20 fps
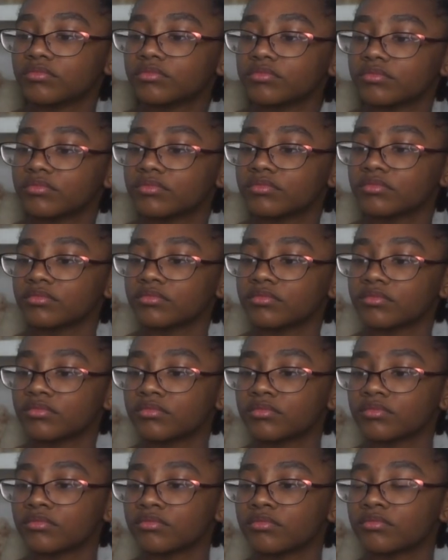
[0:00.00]

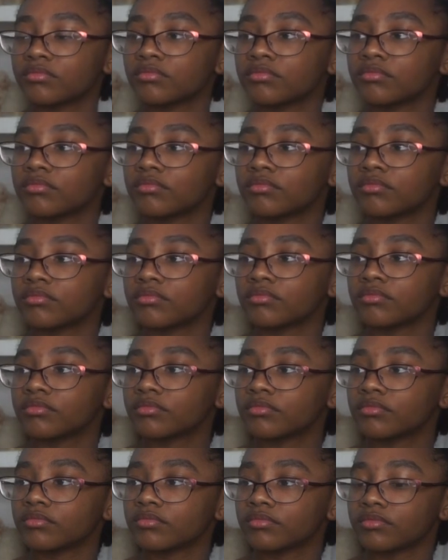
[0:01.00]

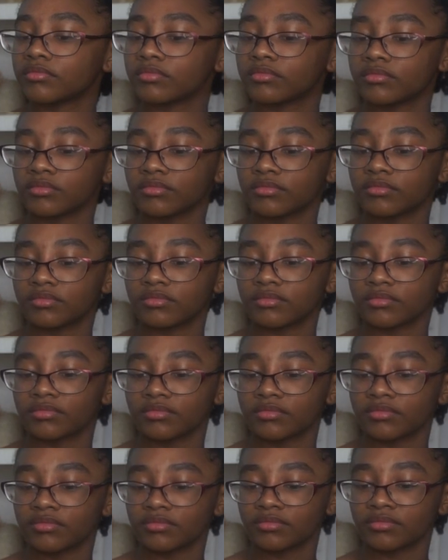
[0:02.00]

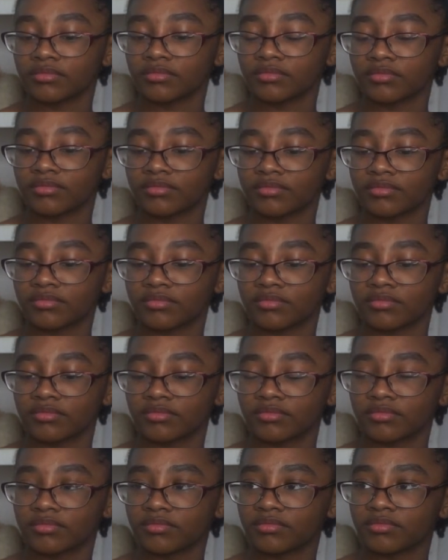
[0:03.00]

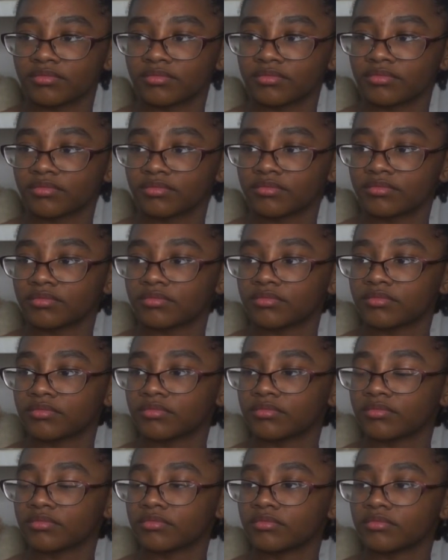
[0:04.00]

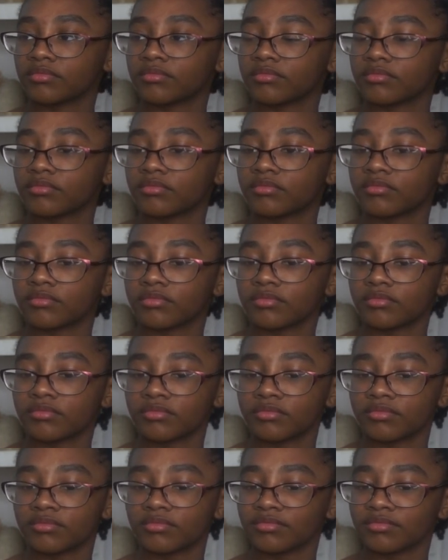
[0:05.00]
[no speech]